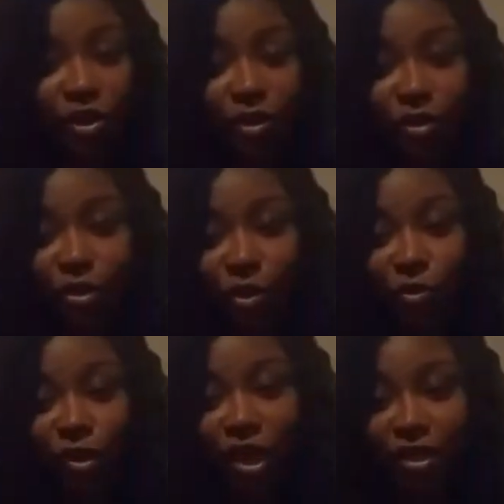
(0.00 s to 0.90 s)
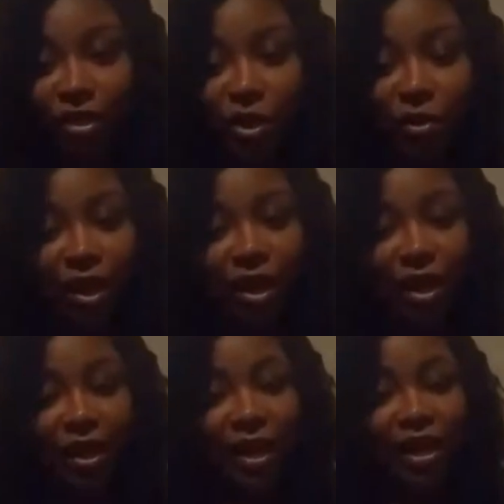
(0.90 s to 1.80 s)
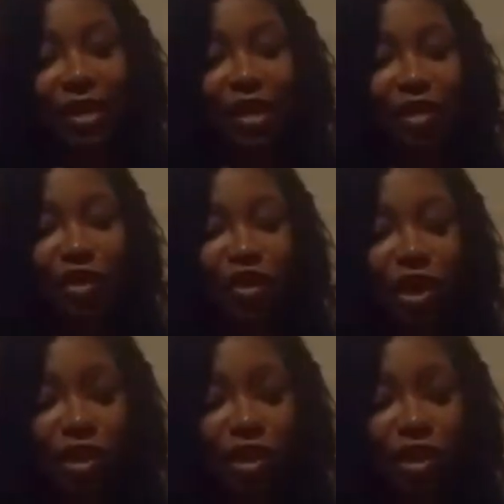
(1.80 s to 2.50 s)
So let's go ahead and get started.